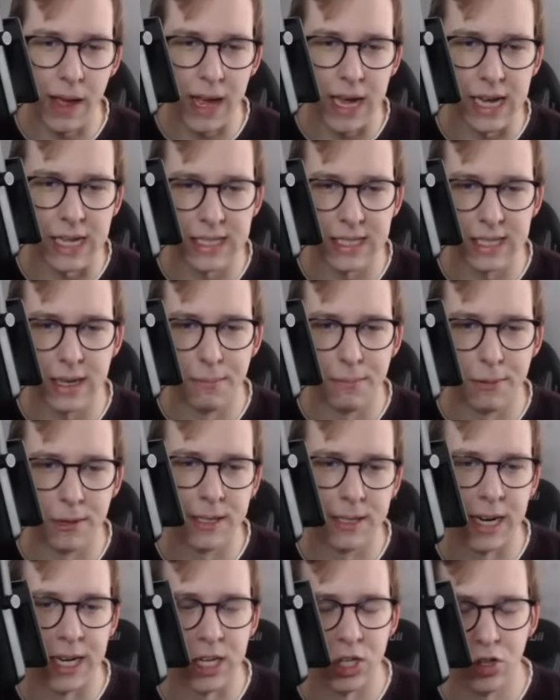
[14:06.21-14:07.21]
Has some
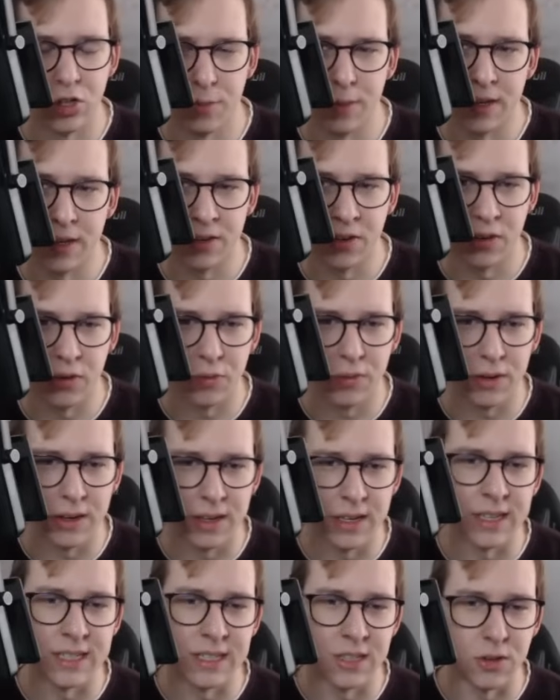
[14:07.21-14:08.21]
potential, but
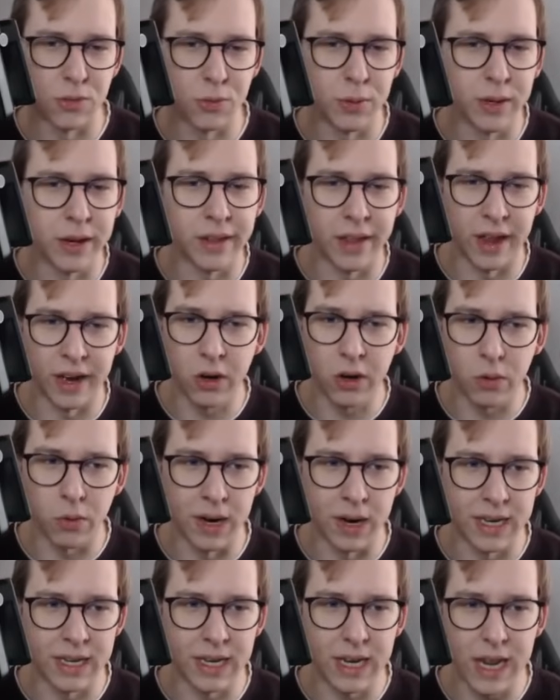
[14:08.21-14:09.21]
it's not really that
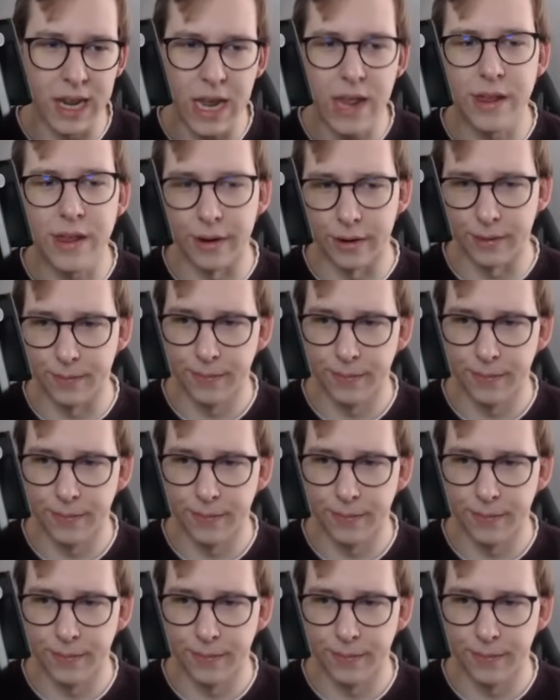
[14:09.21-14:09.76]
great either.